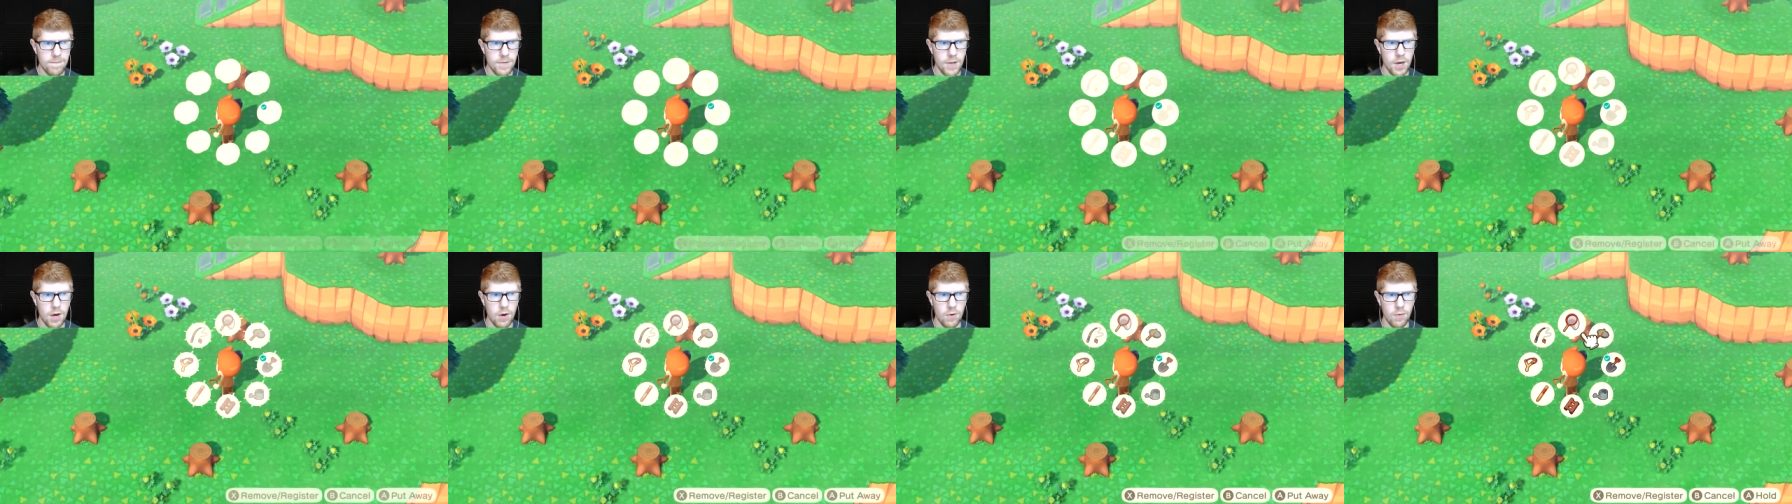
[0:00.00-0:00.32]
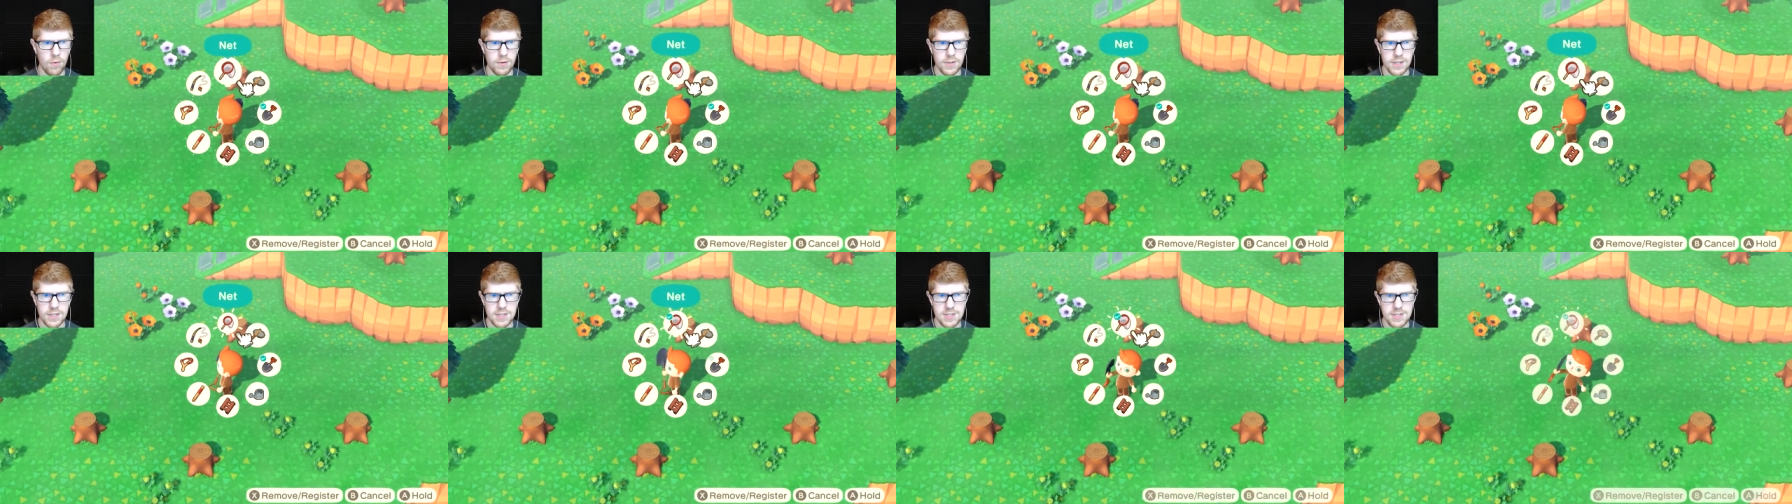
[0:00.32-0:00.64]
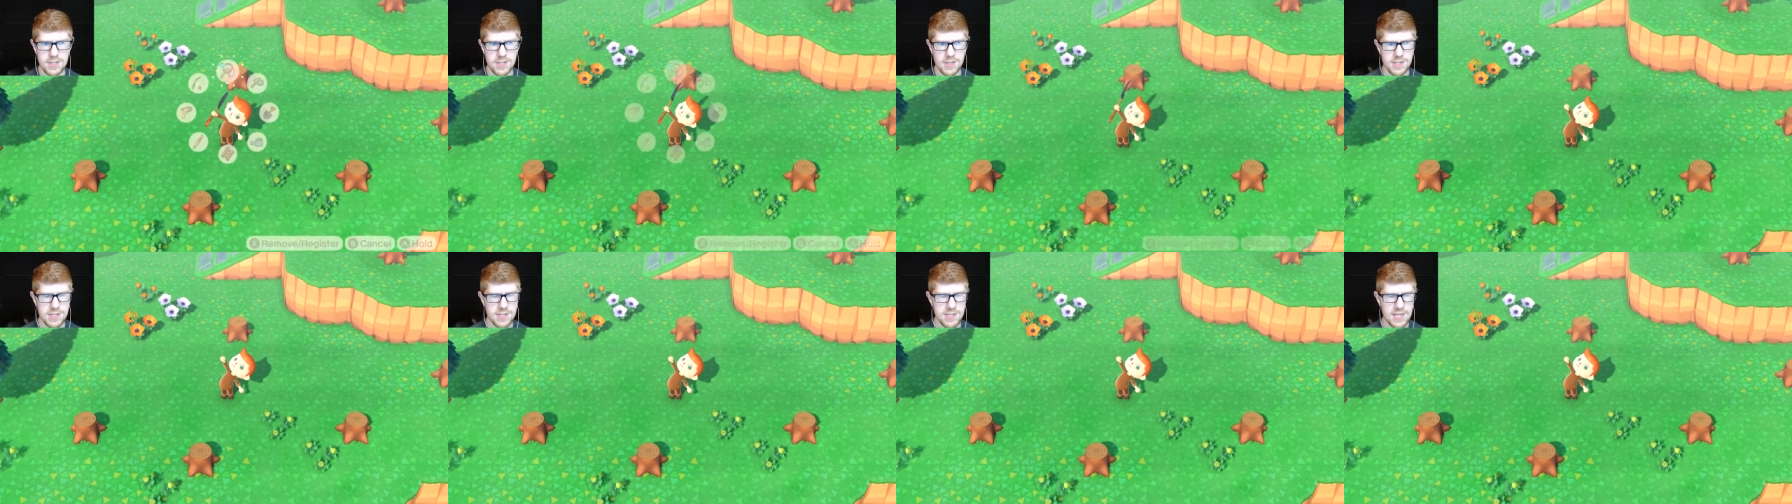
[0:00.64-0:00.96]
Oh,
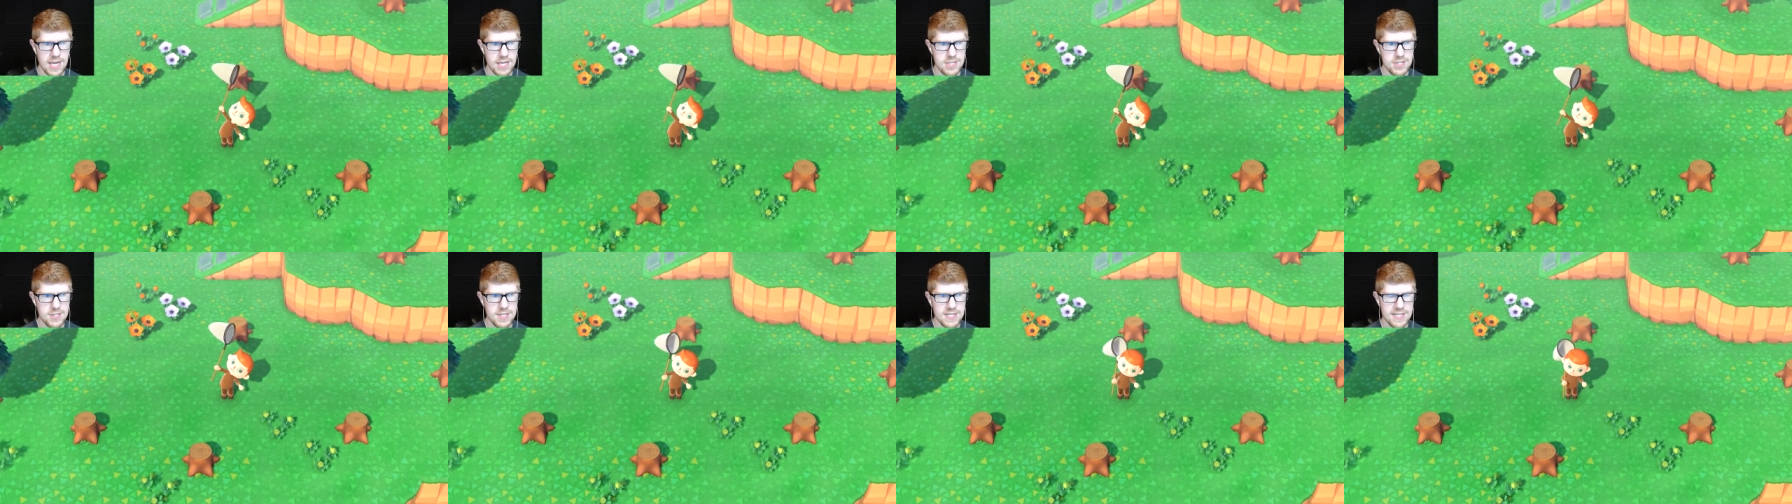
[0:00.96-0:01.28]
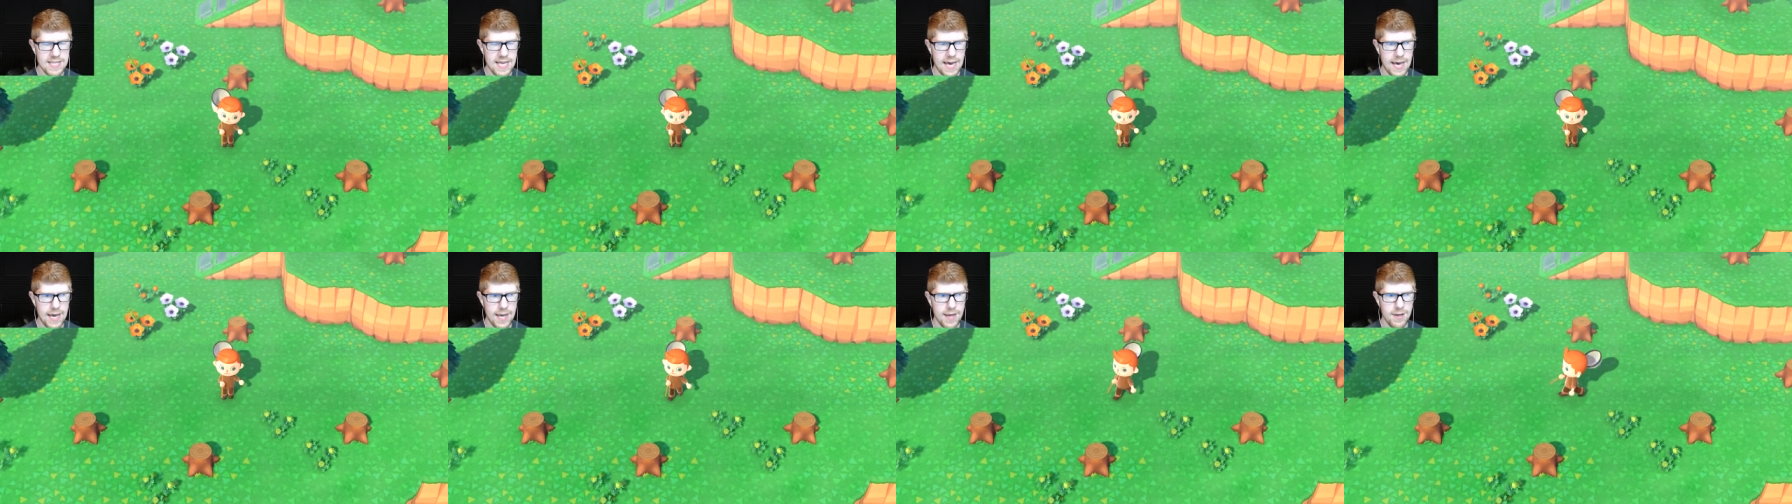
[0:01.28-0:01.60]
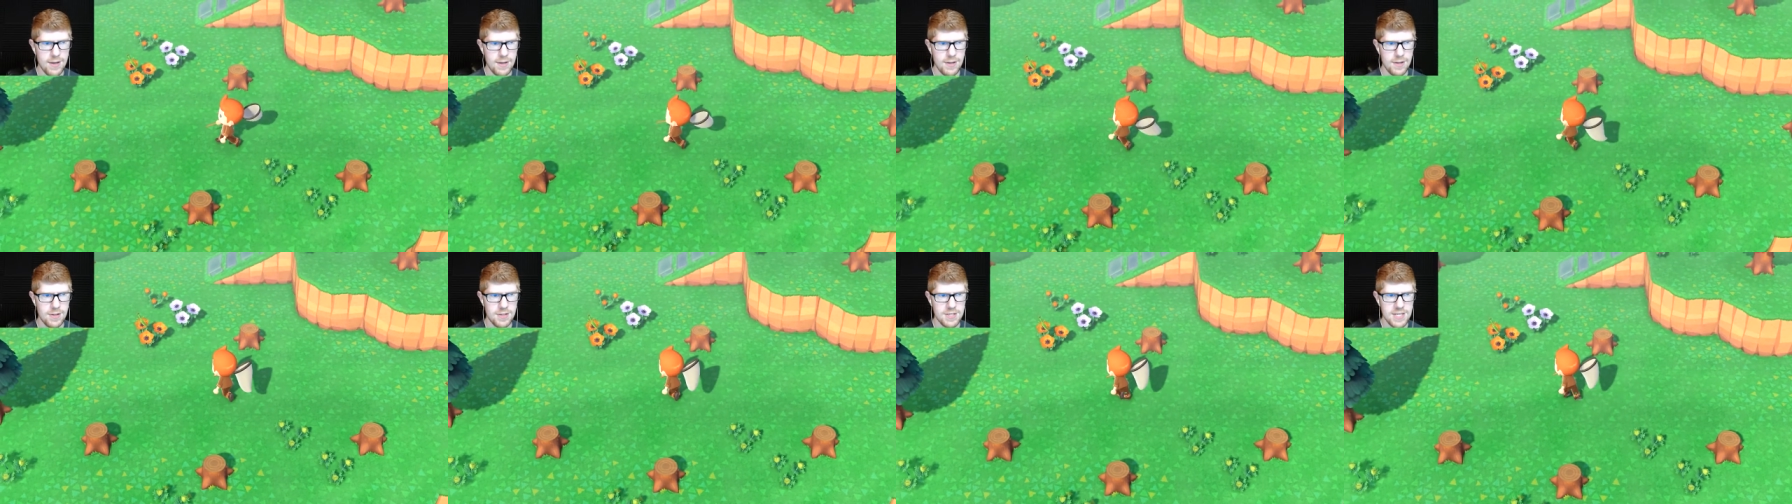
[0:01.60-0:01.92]
let's let's catch this guy.
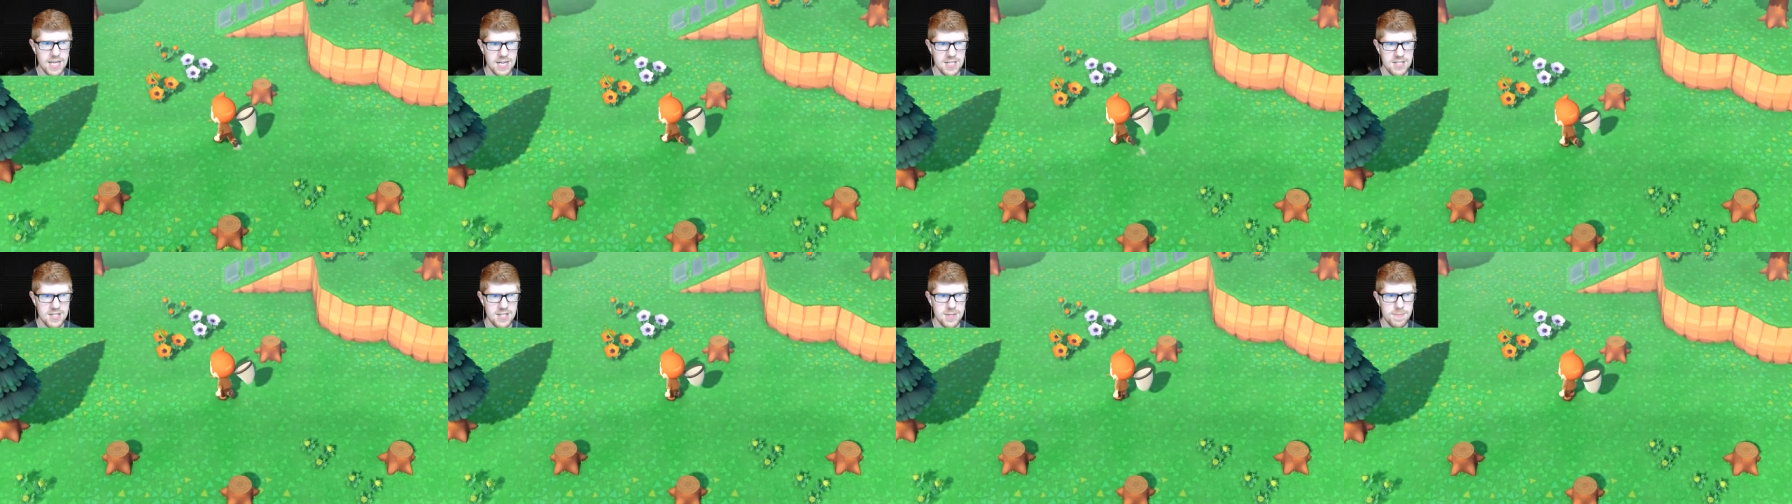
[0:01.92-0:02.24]
Let's catch